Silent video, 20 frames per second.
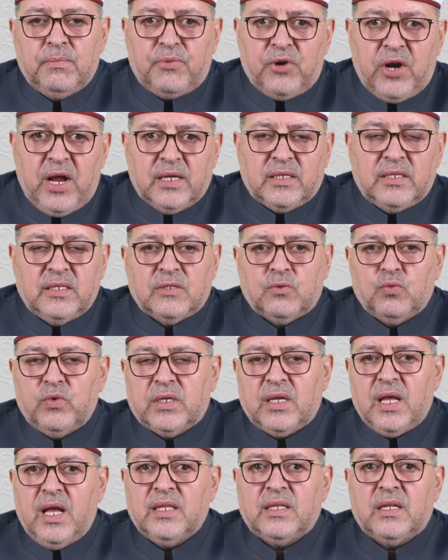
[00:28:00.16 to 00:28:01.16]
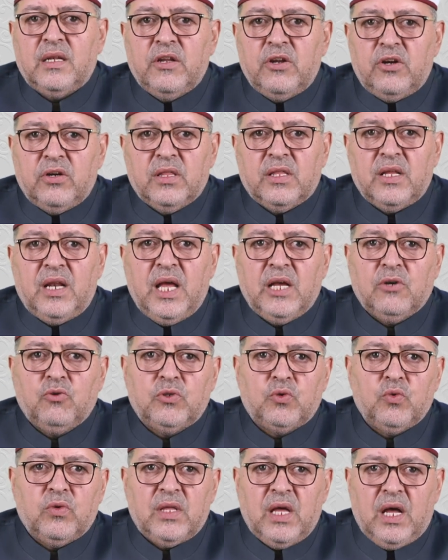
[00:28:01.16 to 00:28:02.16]
learn the
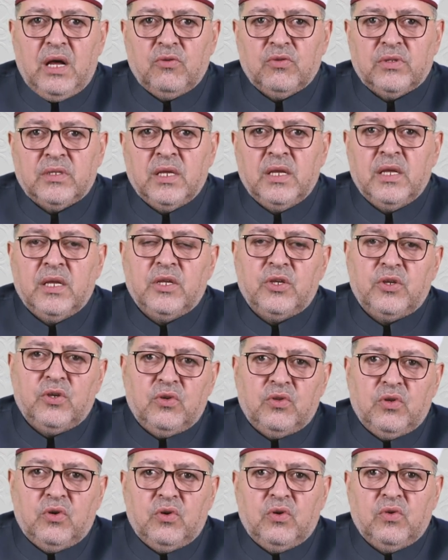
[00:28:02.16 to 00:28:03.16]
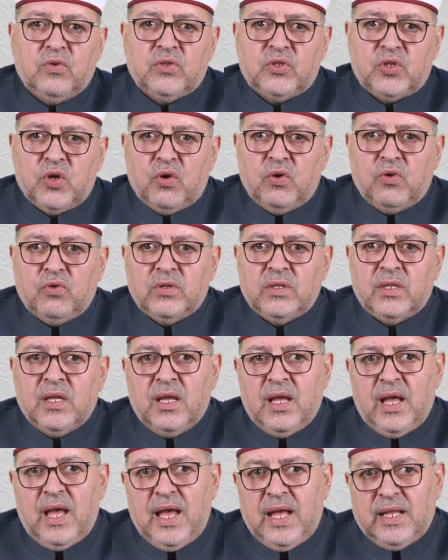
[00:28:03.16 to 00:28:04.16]
language without, tone
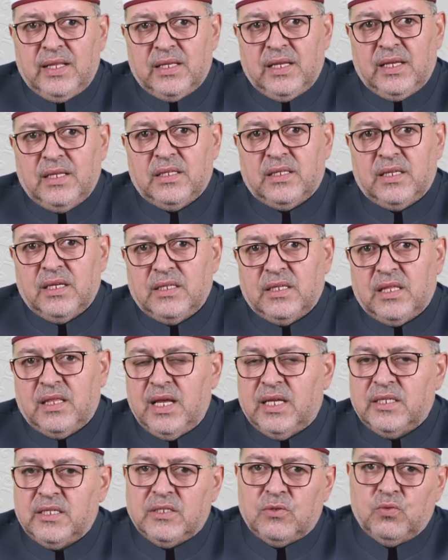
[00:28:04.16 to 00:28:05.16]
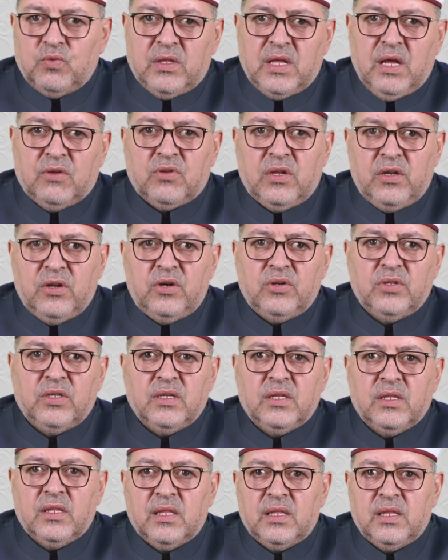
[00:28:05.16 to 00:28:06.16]
and intent. That is, without
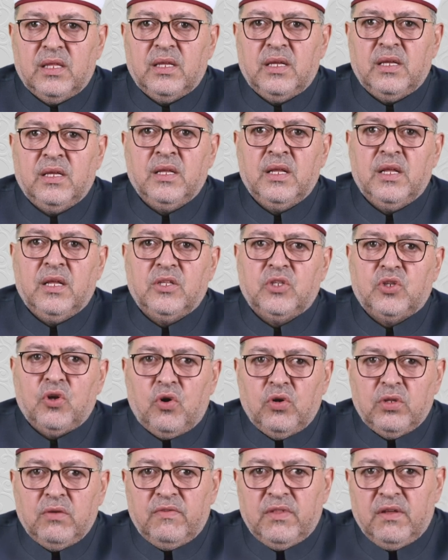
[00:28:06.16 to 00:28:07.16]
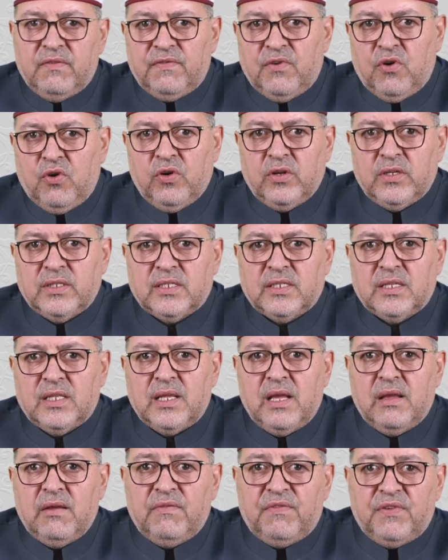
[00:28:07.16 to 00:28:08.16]
learning the tone of the voice,
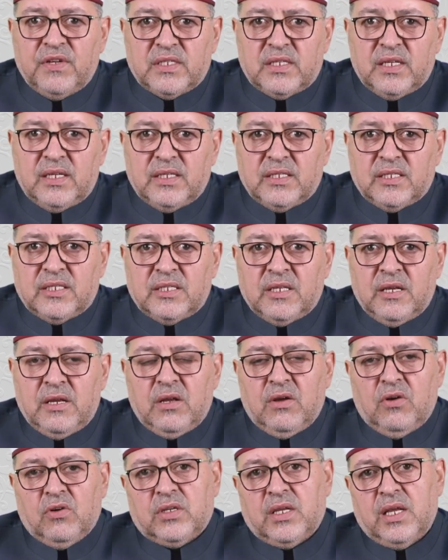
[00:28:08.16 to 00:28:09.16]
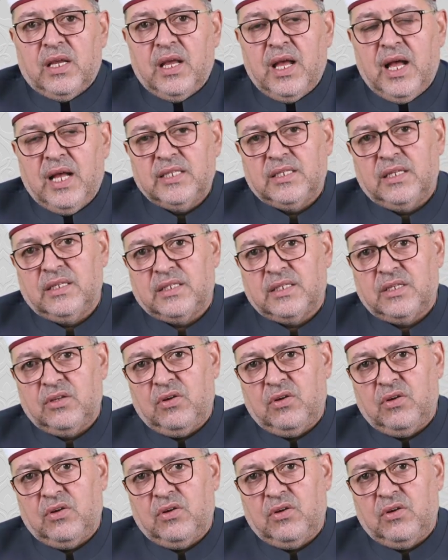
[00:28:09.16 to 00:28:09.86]
the emphasis. Okay, as I